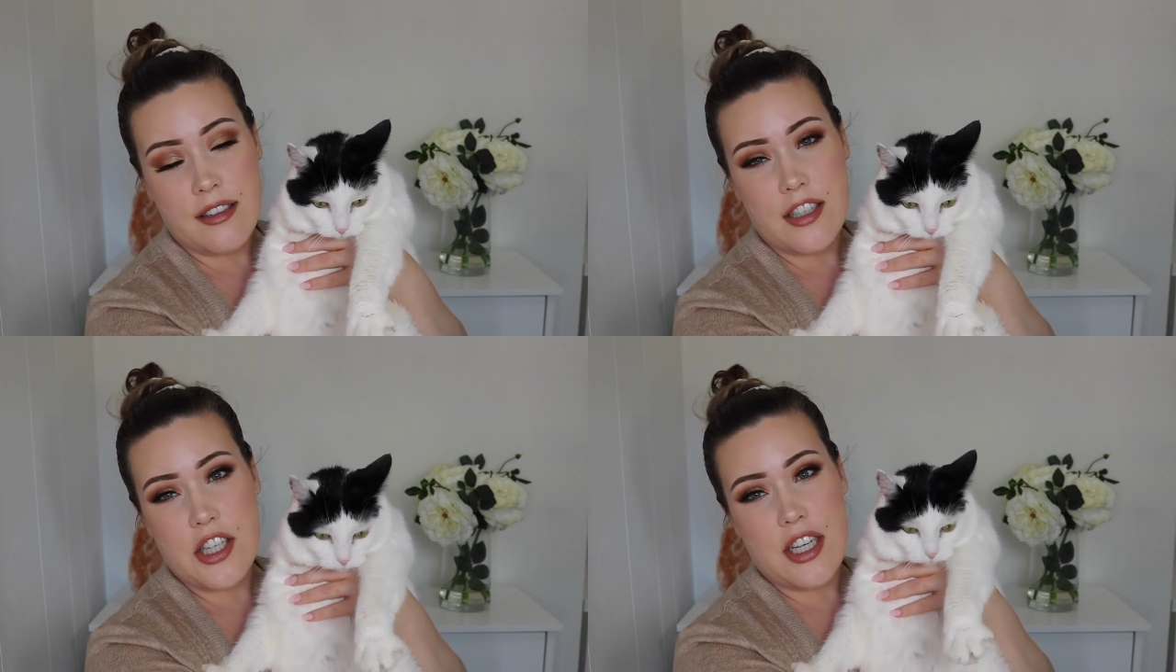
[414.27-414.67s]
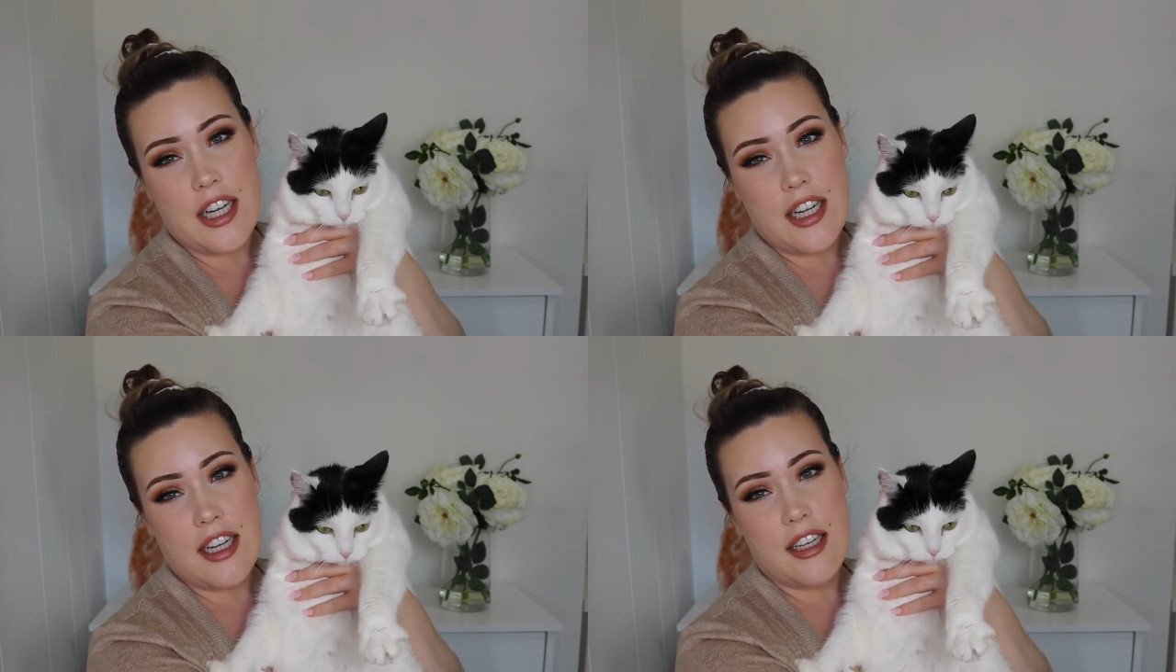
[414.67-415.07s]

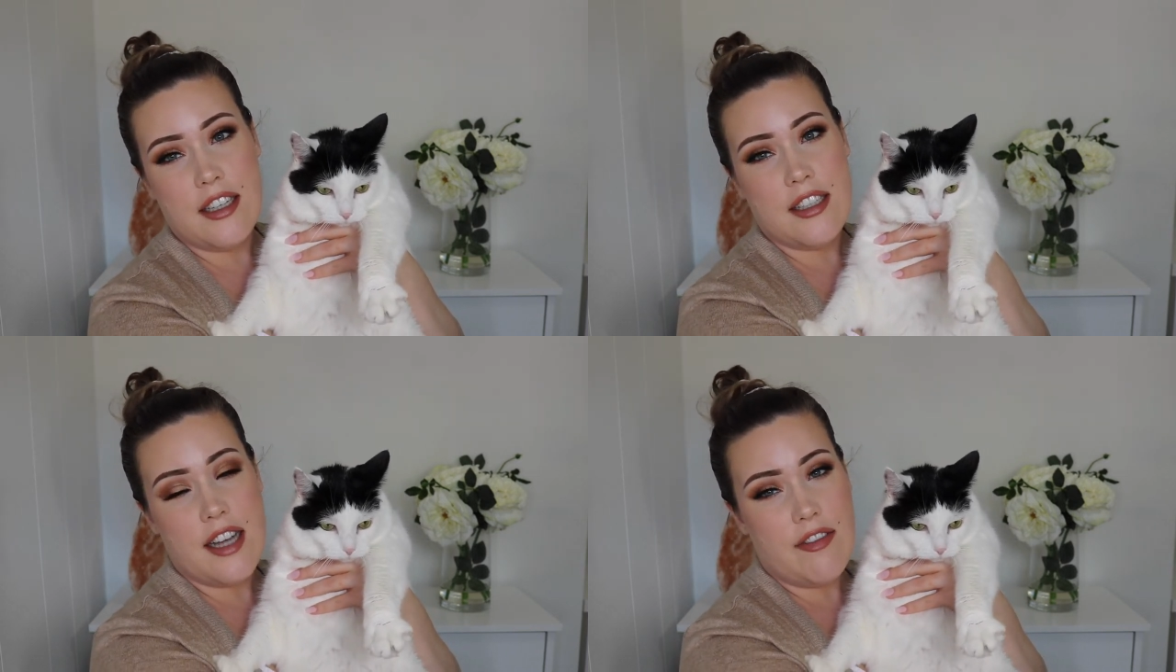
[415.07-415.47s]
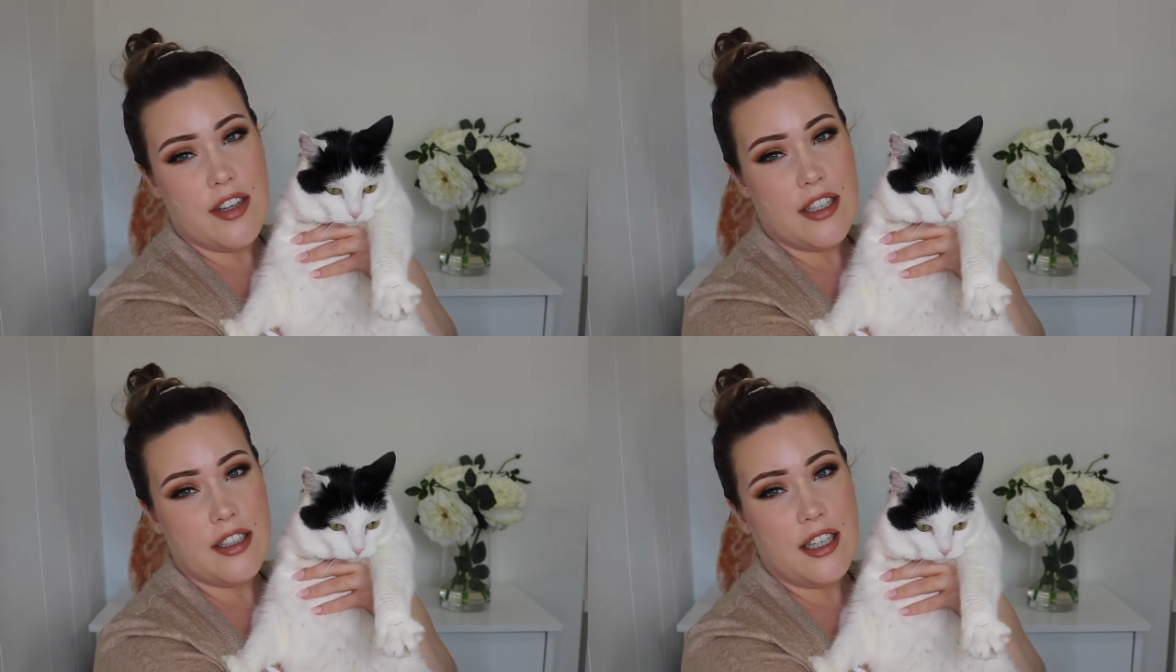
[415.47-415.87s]
She
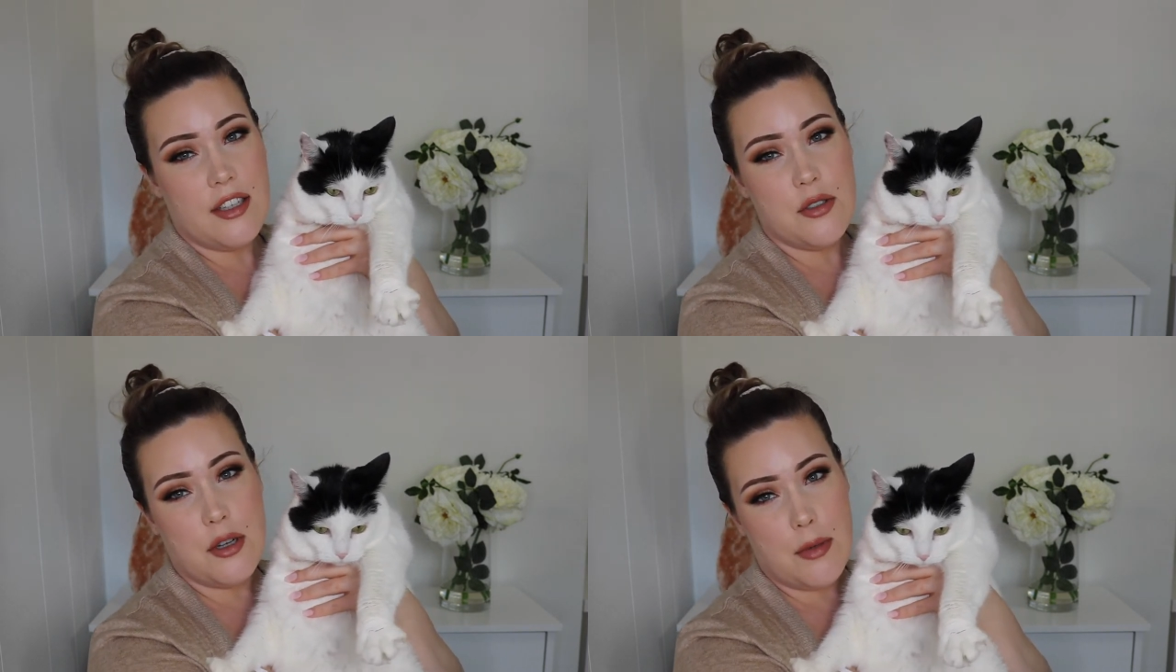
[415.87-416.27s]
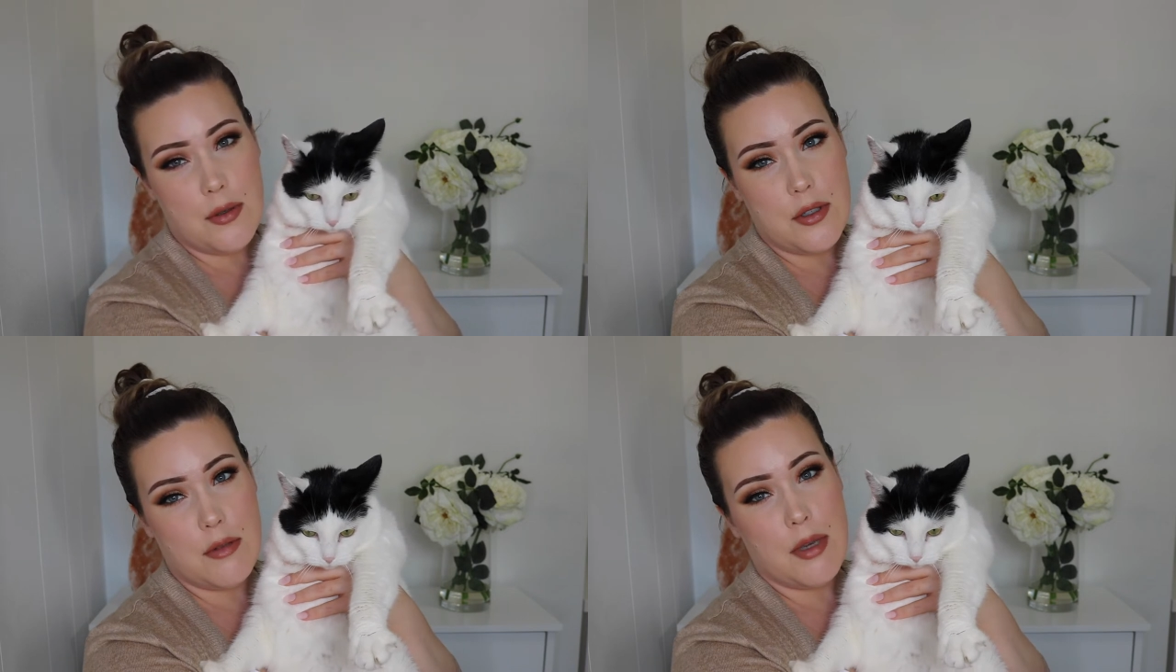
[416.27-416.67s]
definitely
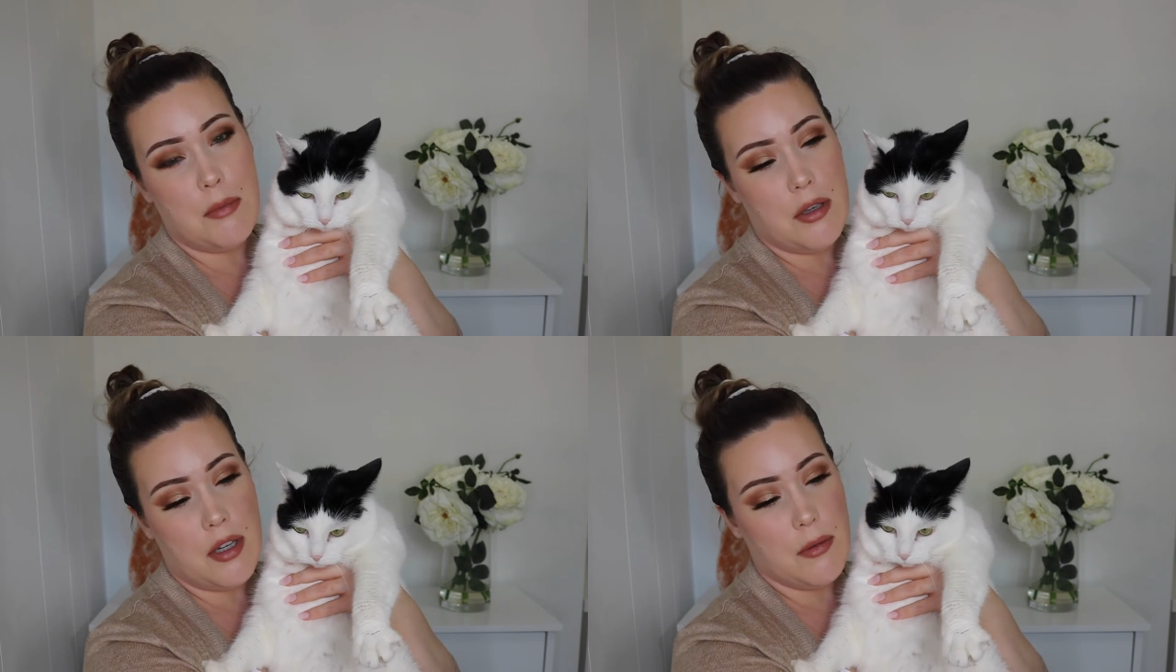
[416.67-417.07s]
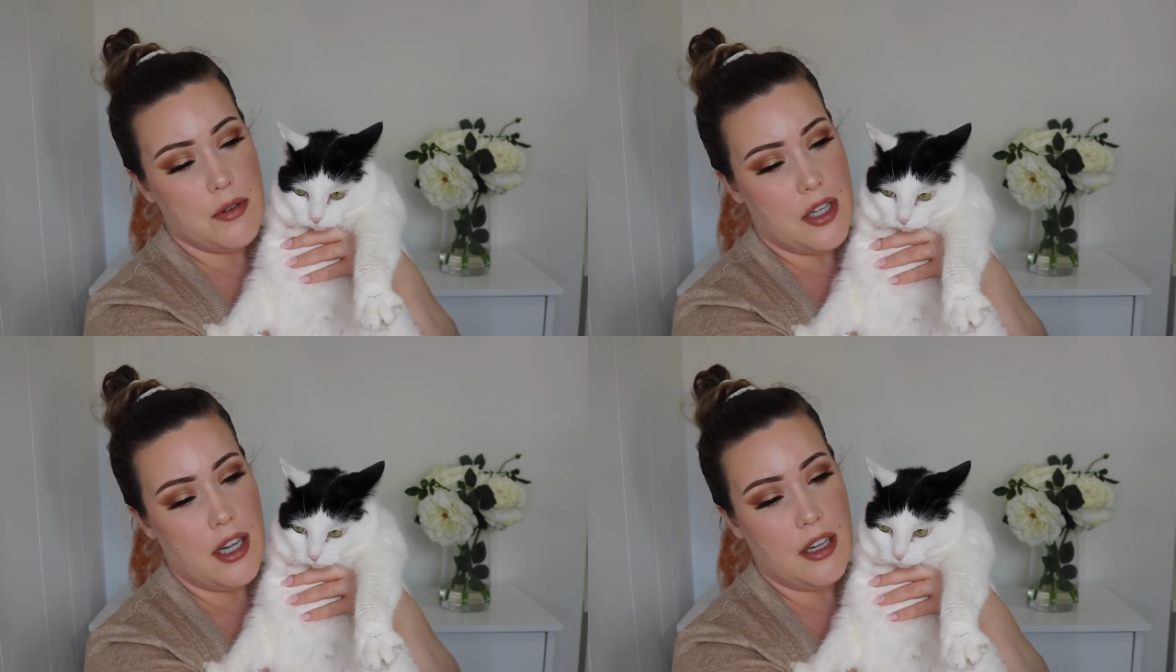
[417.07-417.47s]
contributes to my beauty
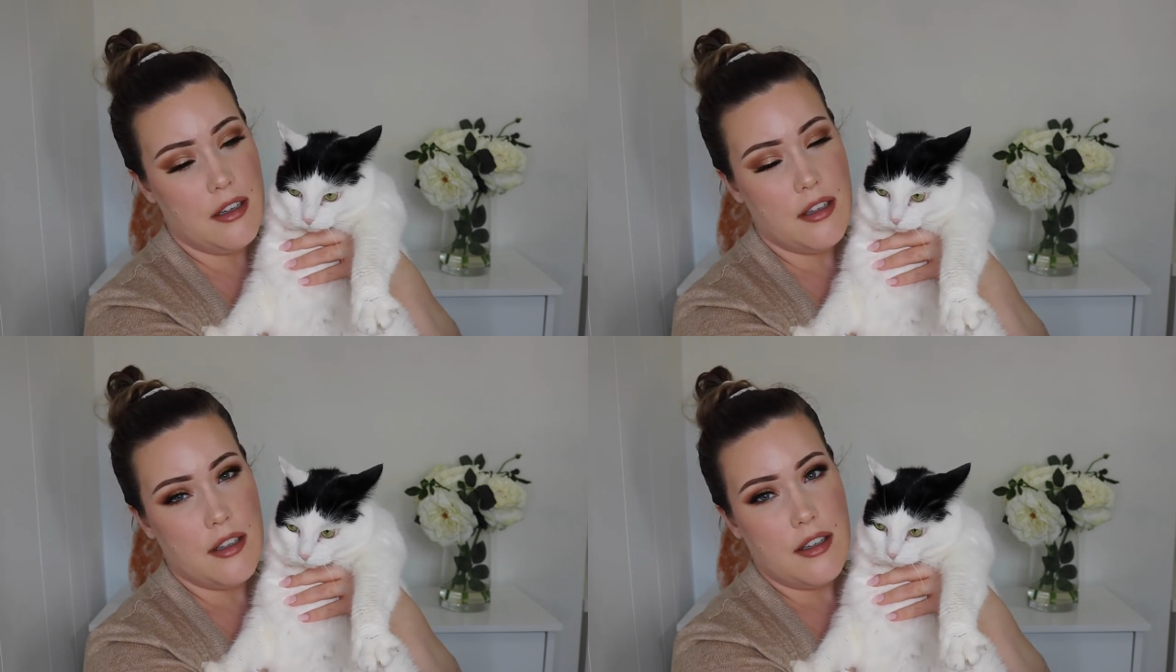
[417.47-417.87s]
routine,